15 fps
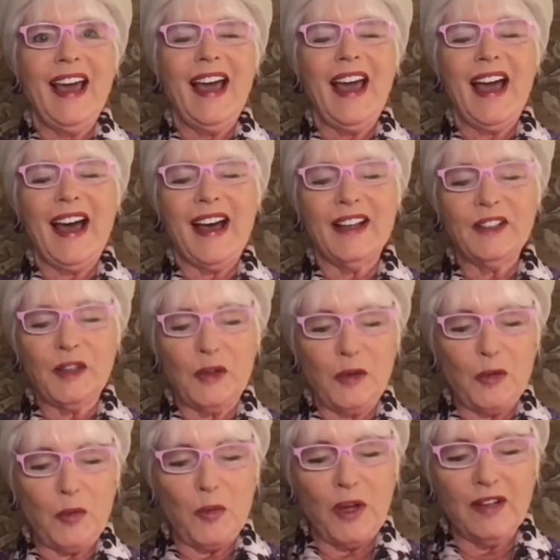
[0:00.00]
And
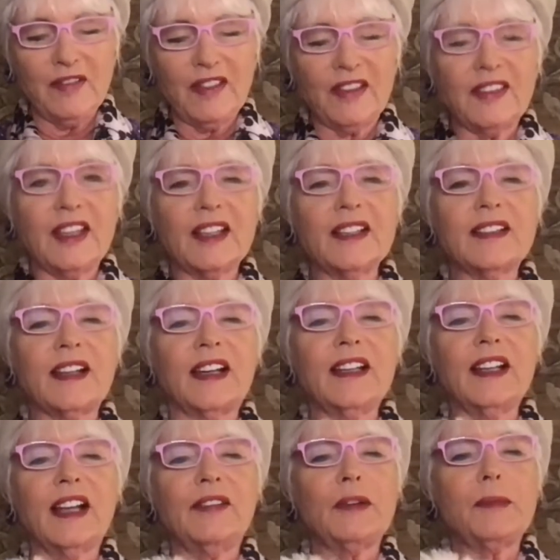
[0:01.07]
one of the things I
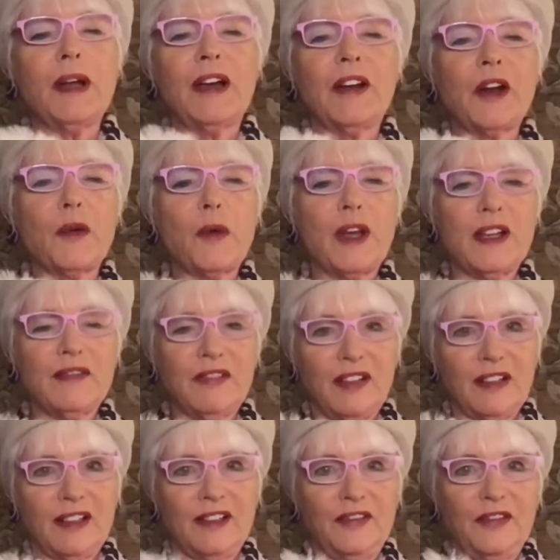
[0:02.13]
love about our way of
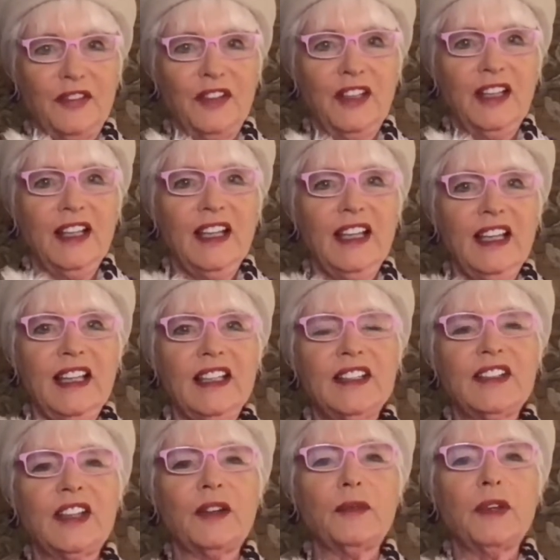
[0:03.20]
life is
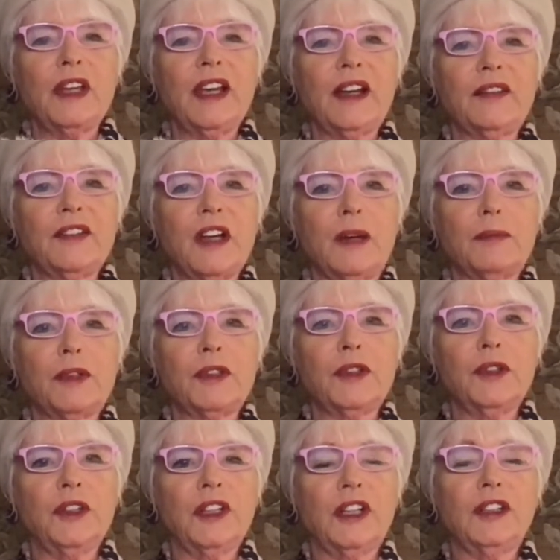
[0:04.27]
that we have an
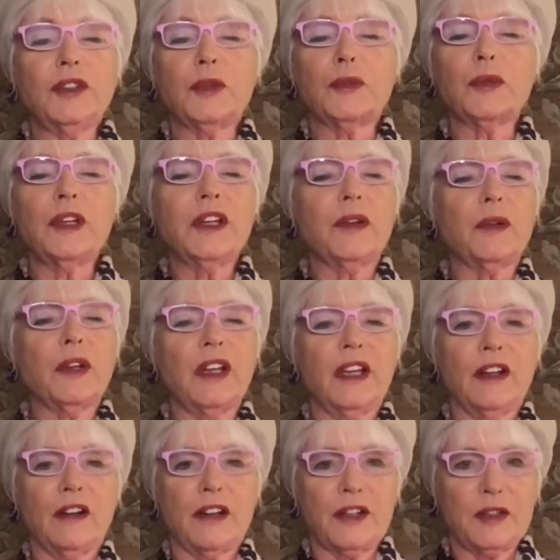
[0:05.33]
opportunity to recreate
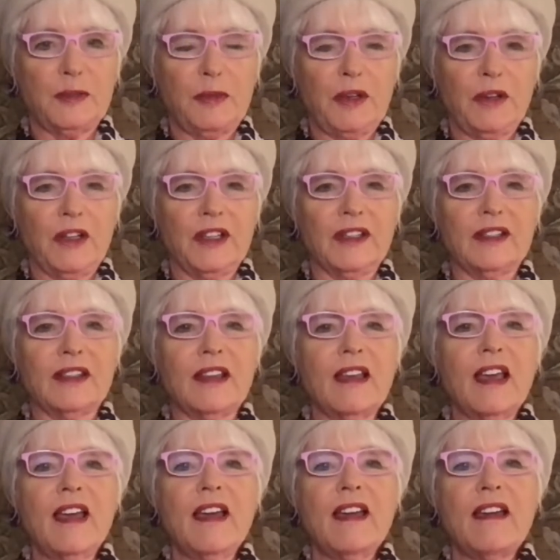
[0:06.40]
our experience
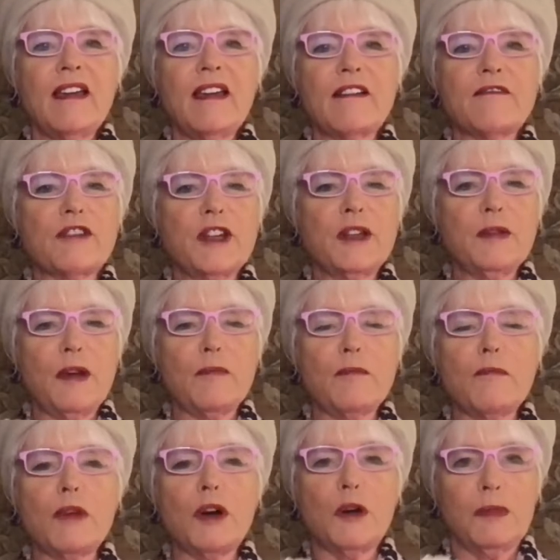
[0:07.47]
every
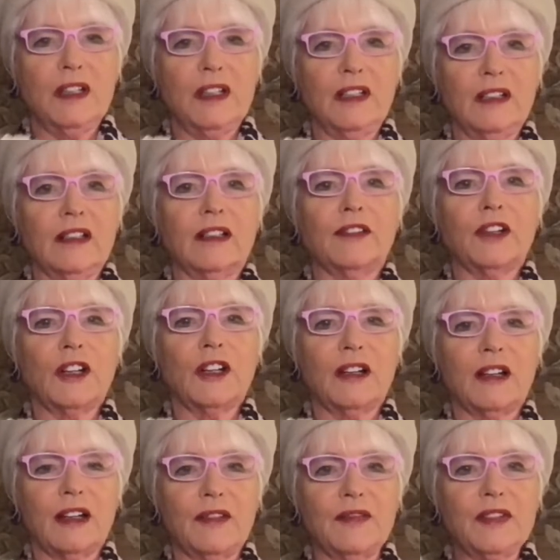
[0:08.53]
moment of our
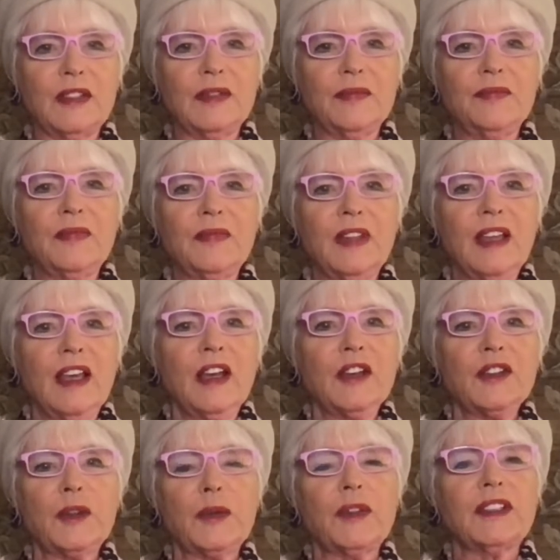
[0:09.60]
lives.
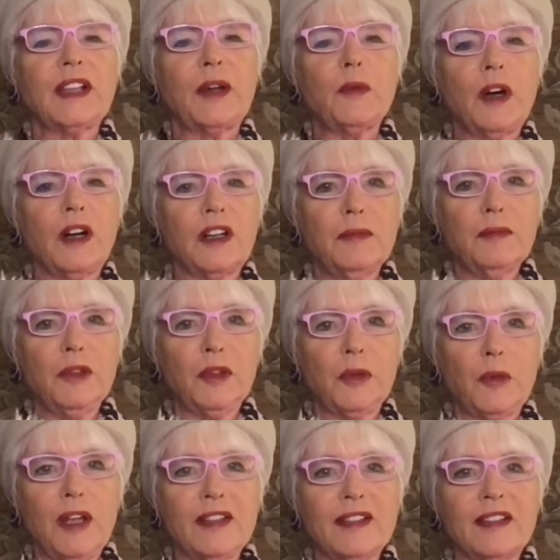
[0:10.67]
So as I welcome you to
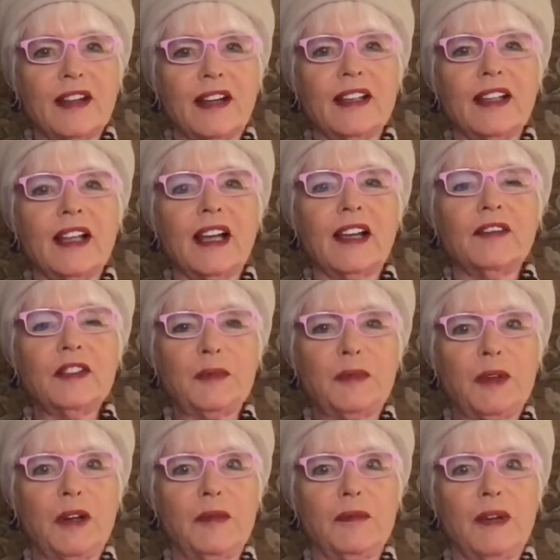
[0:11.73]
Wednesday Night Live,
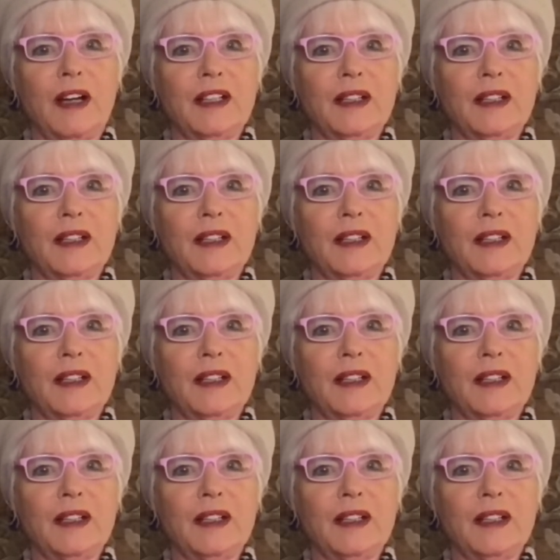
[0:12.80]
Spirit, Mind,